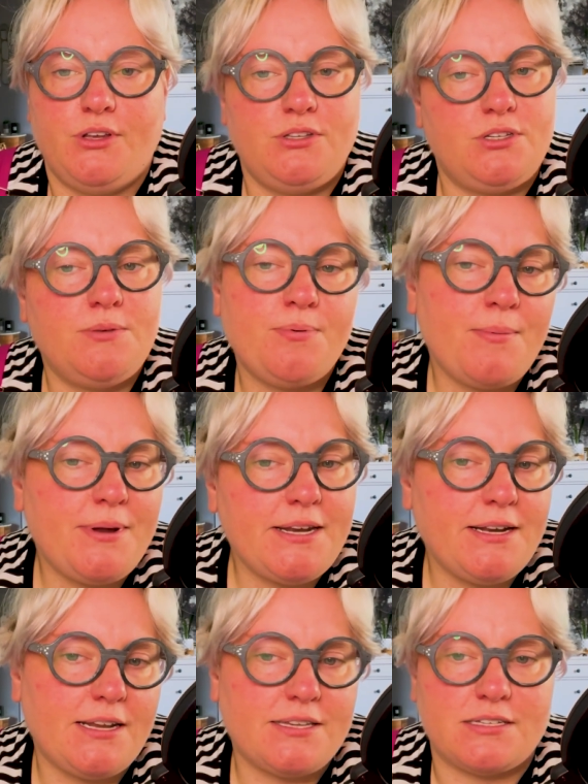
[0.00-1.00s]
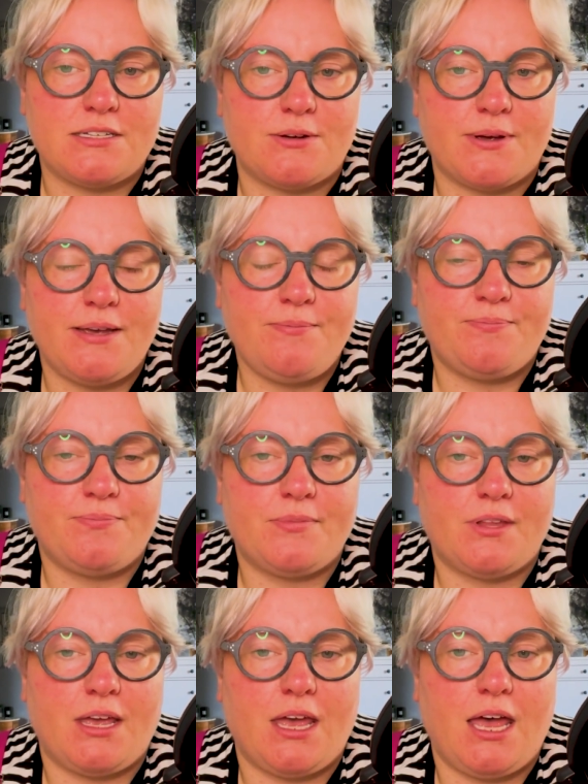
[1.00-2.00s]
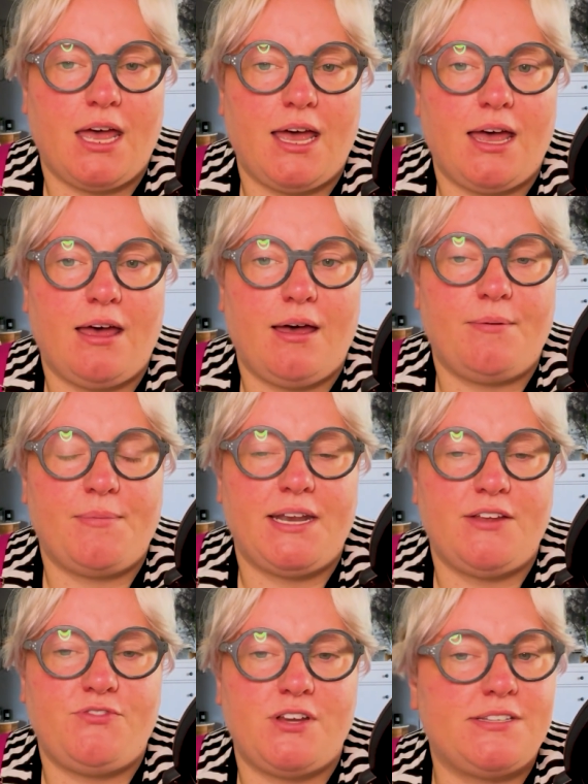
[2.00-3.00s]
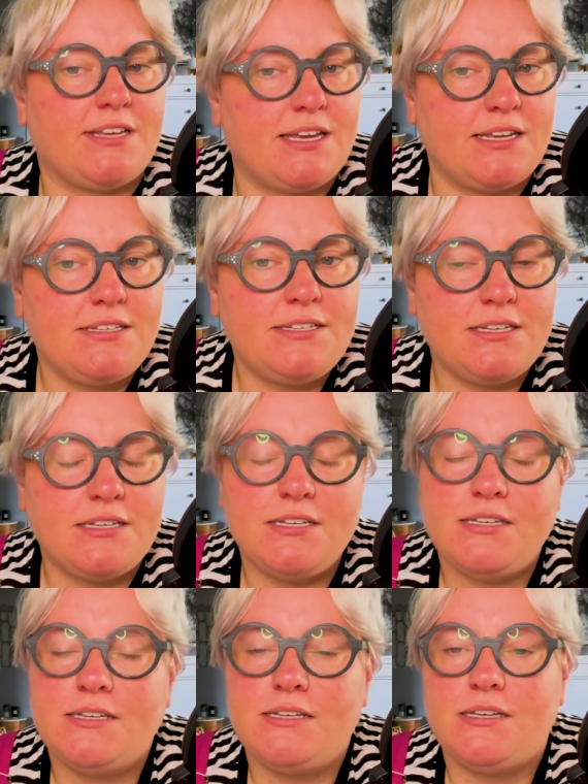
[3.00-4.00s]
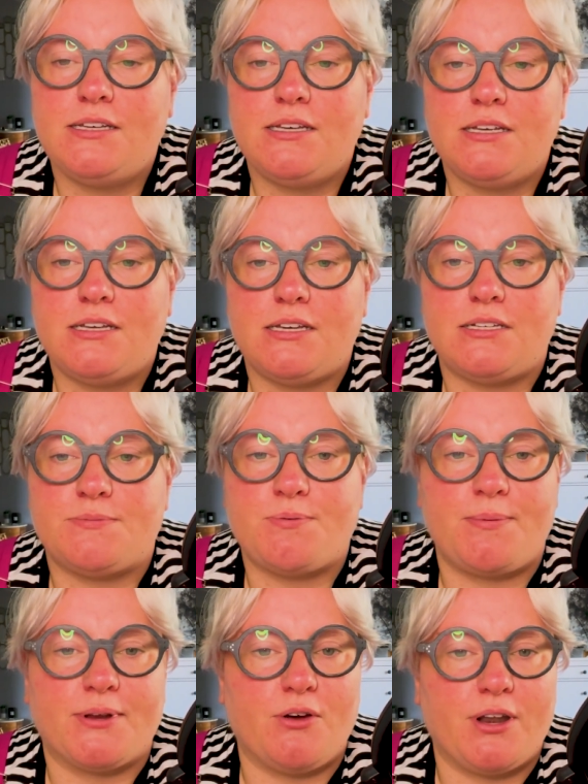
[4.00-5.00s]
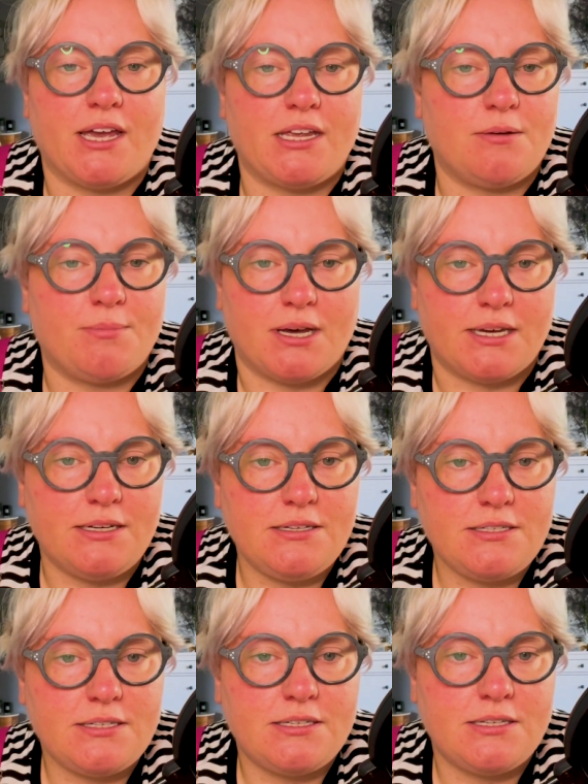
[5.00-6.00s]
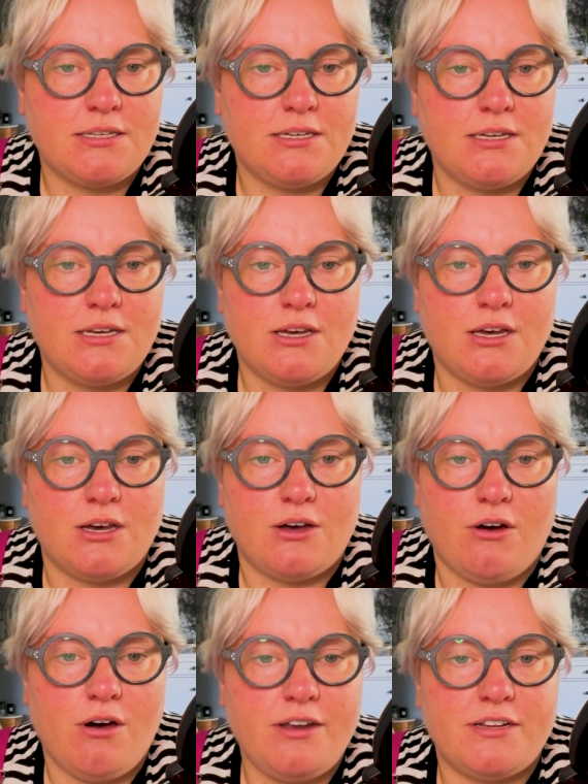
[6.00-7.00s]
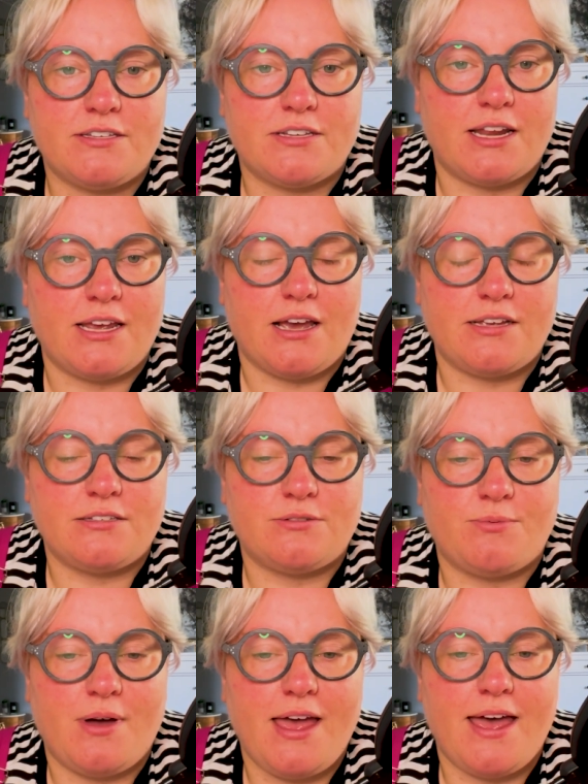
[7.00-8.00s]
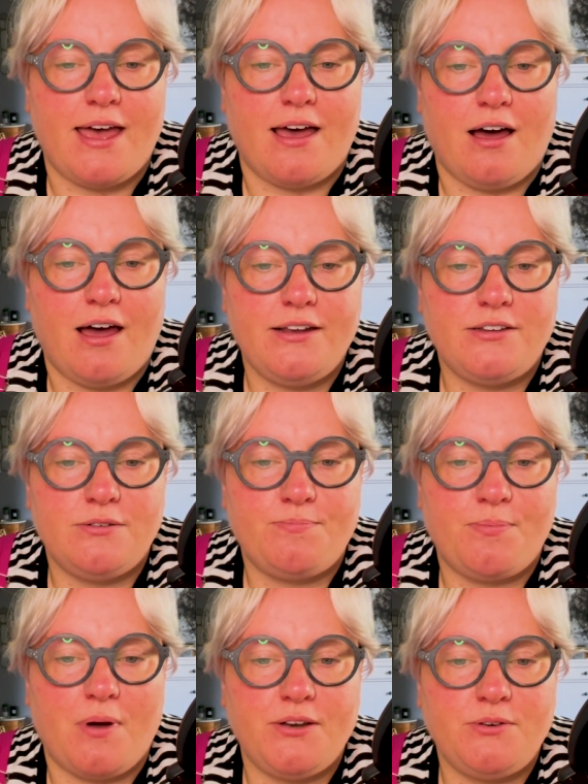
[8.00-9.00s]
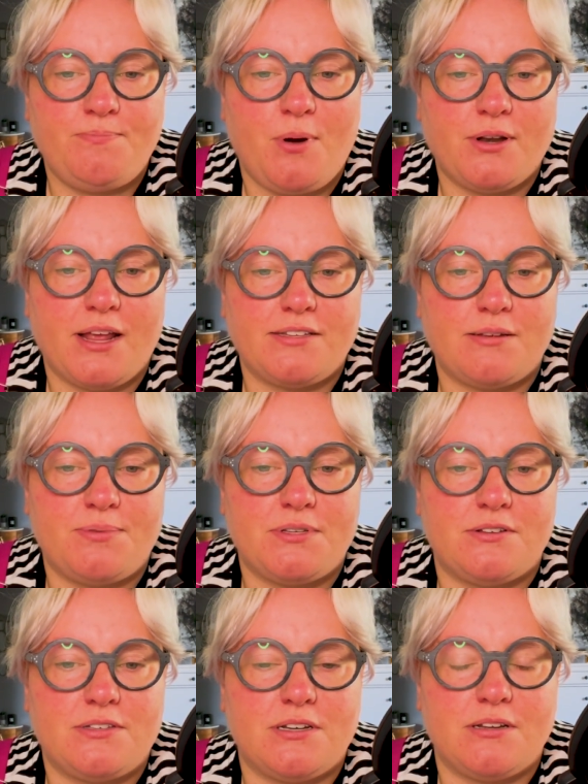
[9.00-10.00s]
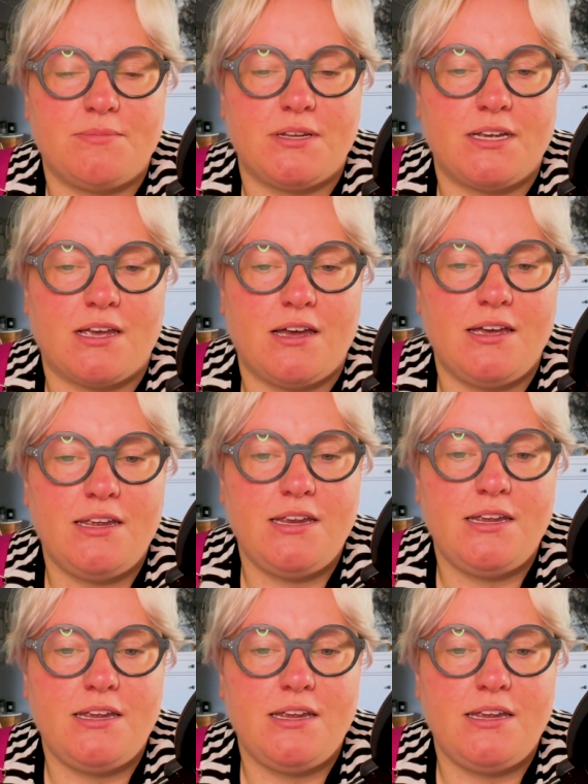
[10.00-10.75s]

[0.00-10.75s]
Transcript: So you probably didn't listen to it. And if you did, it's probably gone out of your mind. Honestly, I swear, I do podcast episodes and I'm like, I